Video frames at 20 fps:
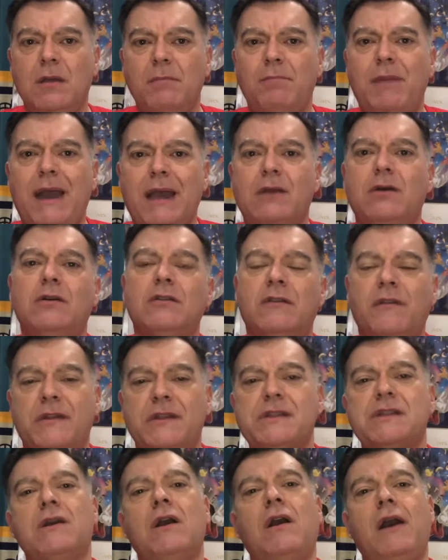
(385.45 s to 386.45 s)
back onto the
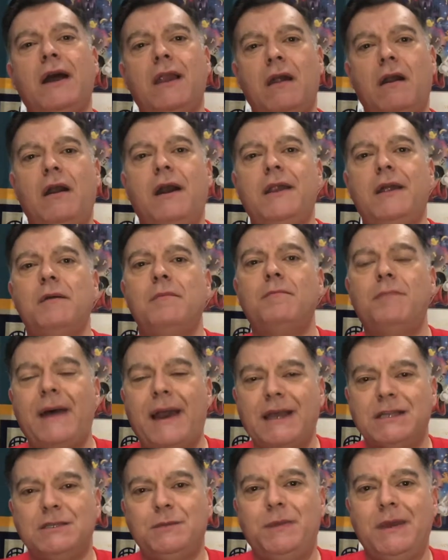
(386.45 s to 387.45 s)
Skyliner,
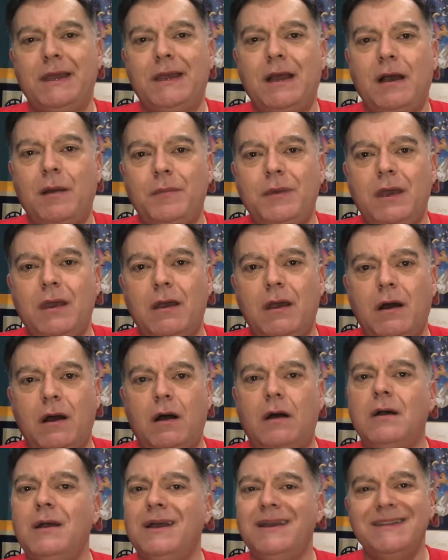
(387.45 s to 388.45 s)
back to pick up your
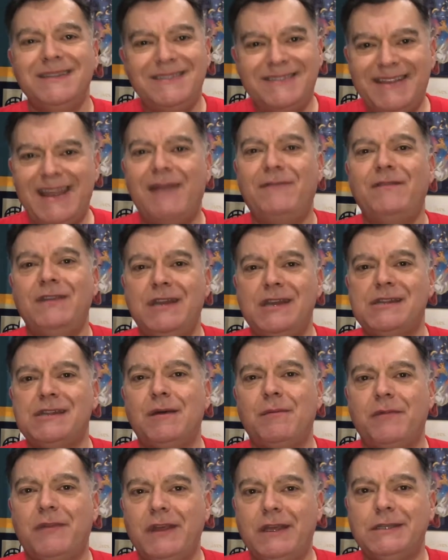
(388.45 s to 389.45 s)
car. Definitely
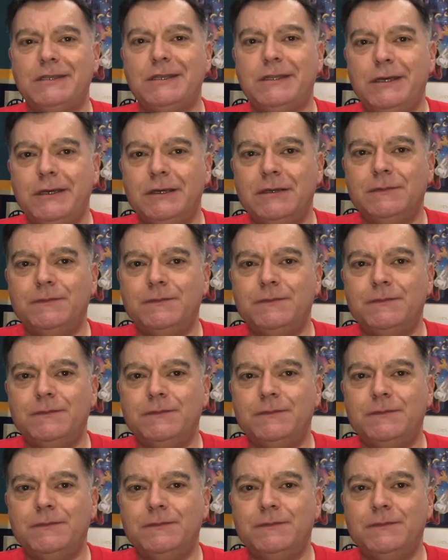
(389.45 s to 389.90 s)
something to do.